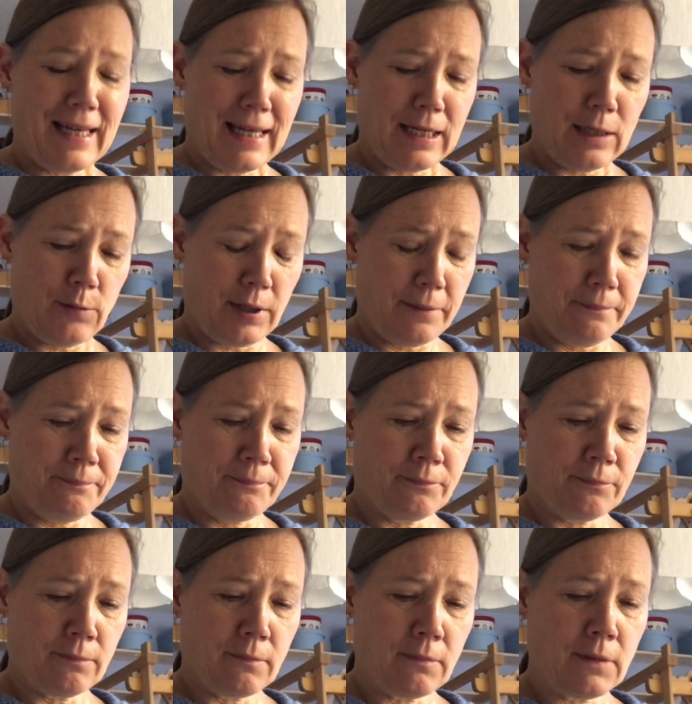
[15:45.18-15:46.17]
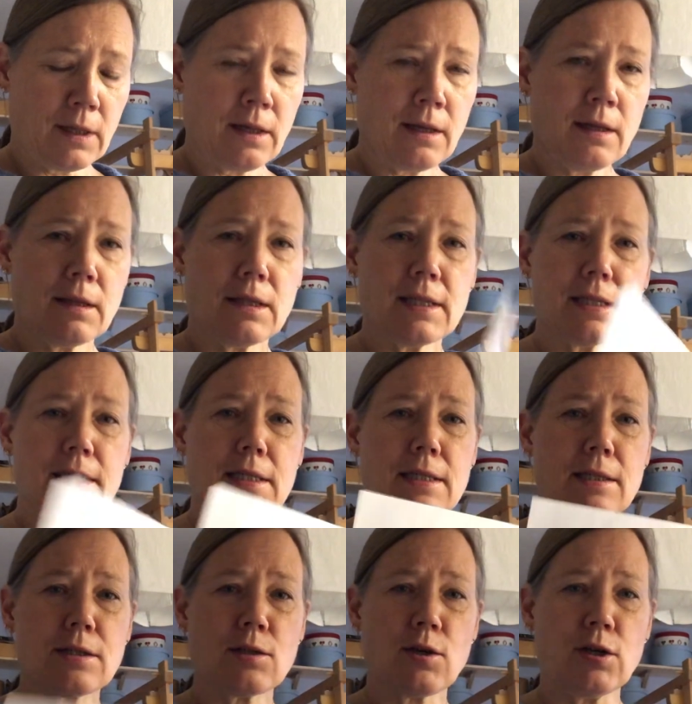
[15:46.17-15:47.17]
Anyway, this is
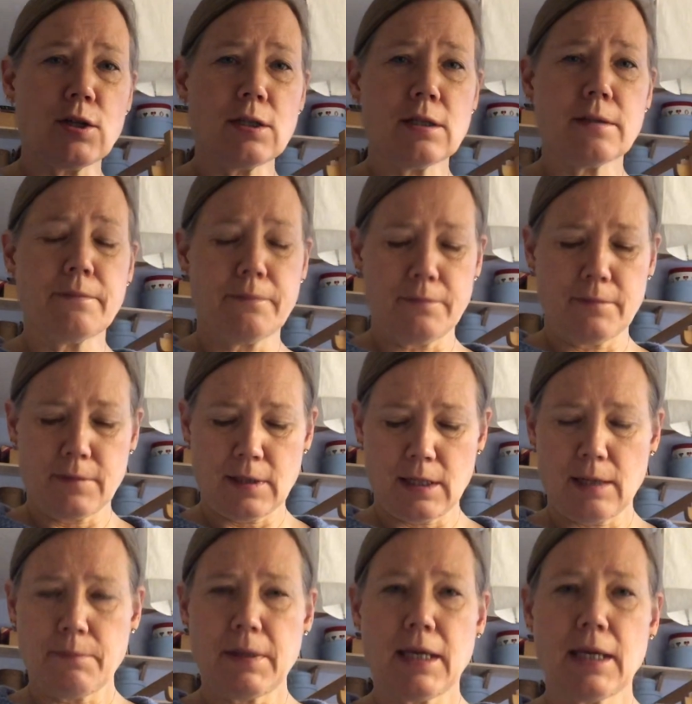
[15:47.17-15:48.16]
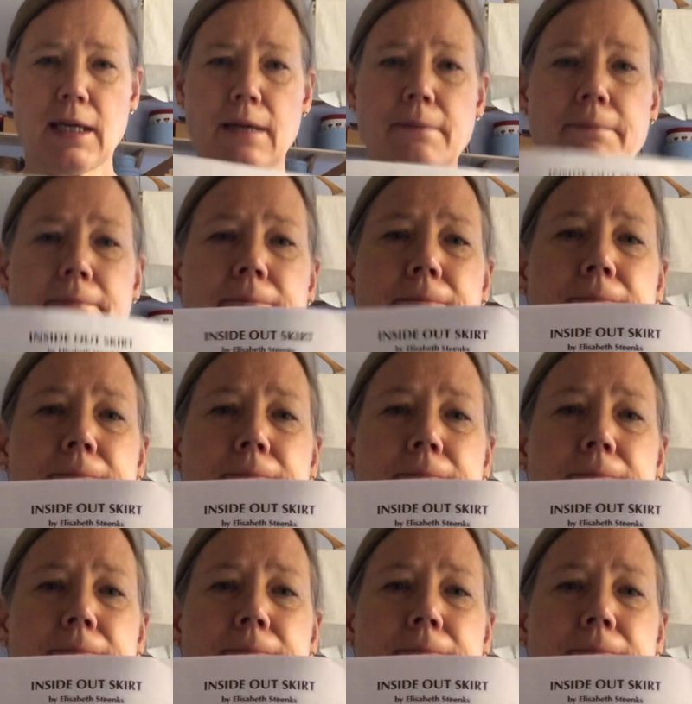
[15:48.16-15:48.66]
the skirt that I'm making.